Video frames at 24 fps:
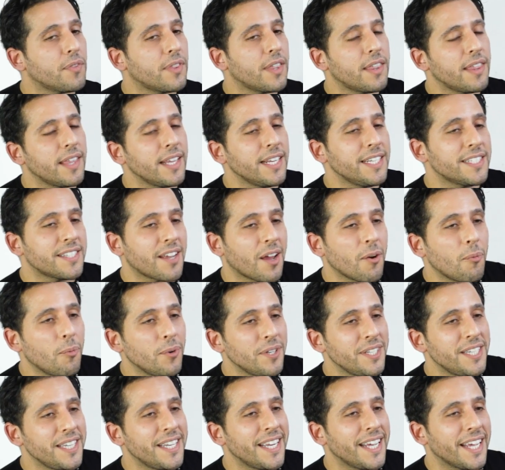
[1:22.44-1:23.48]
The thing is, I
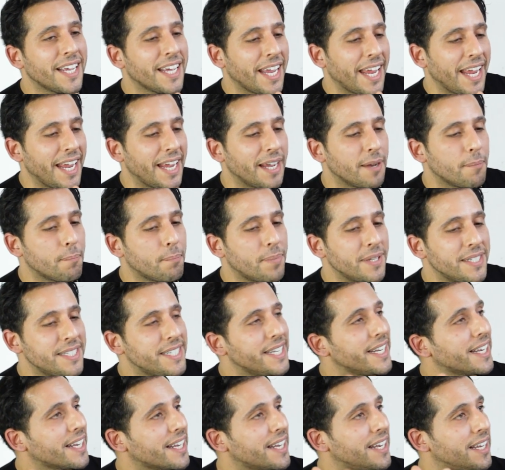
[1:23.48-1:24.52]
wanted to hit
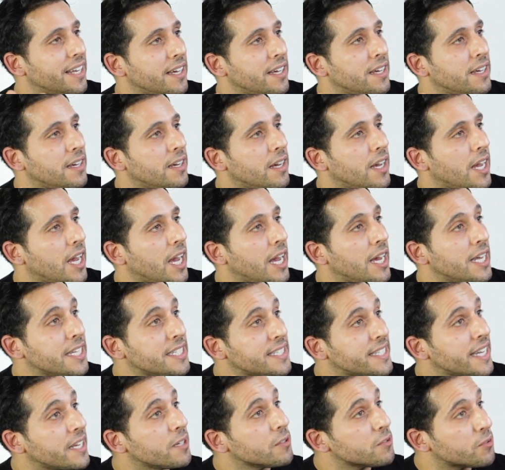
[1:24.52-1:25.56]
particular
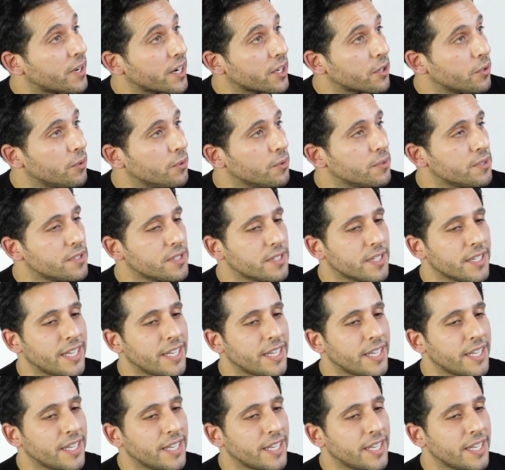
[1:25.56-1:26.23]
sales records.